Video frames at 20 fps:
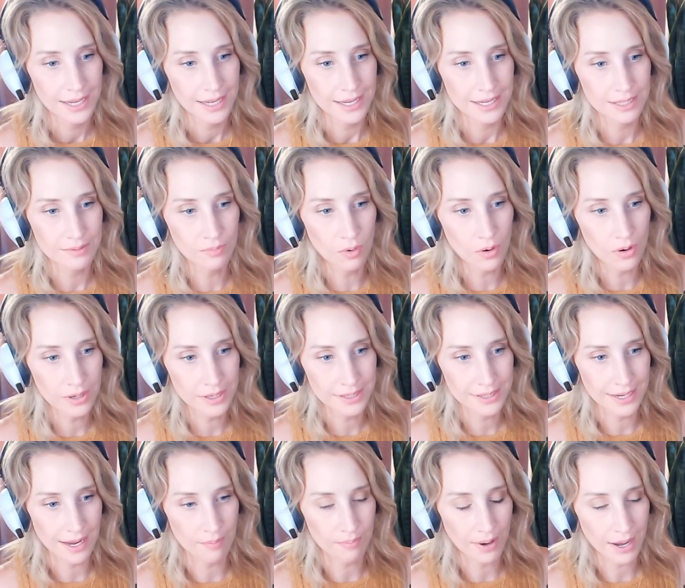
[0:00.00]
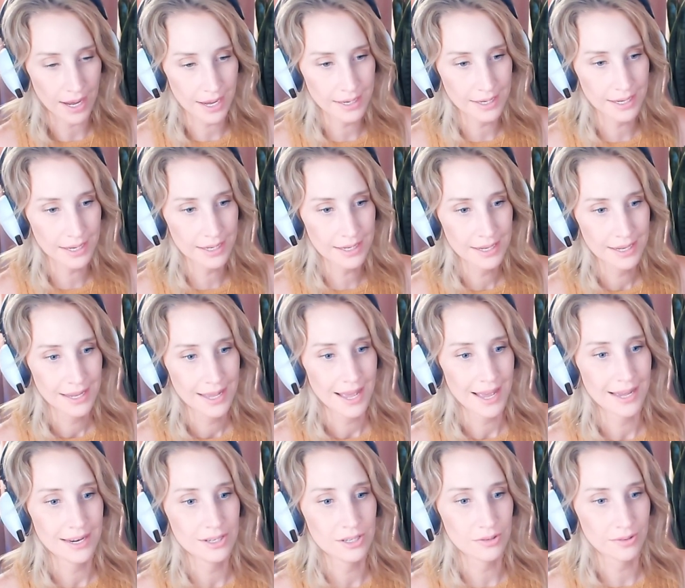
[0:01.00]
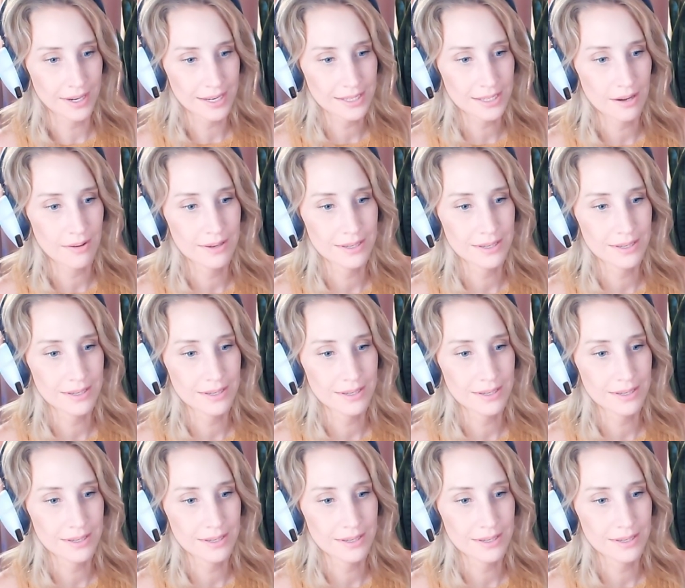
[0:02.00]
is Maude is now partner and Dorizo